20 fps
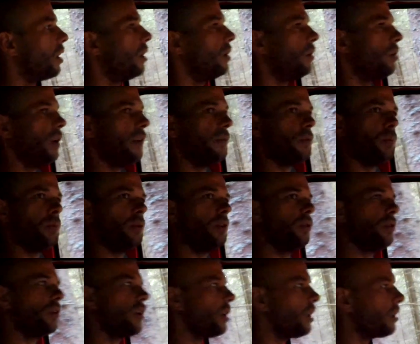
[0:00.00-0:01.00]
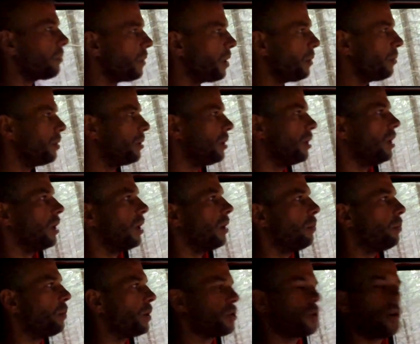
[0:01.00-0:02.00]
You'll have to be looking at maybe the
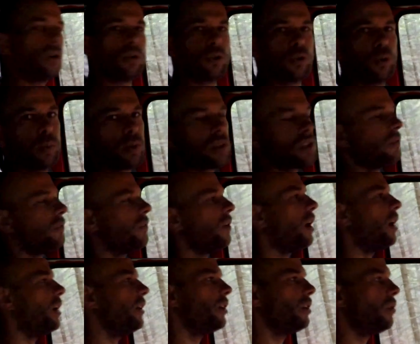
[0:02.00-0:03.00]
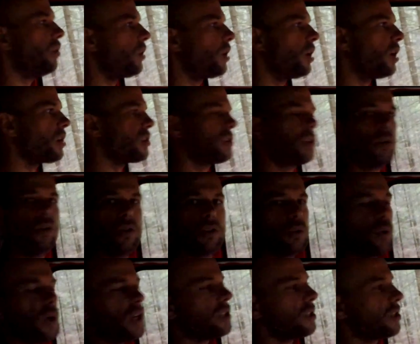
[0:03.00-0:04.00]
Patrol Super Safari, or cars that cost
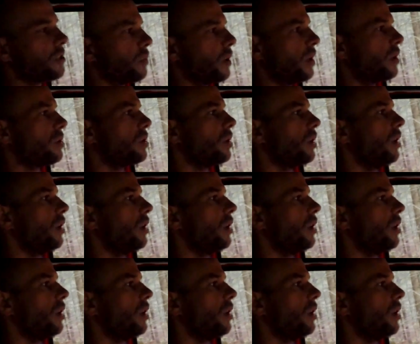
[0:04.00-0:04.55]
twice as much.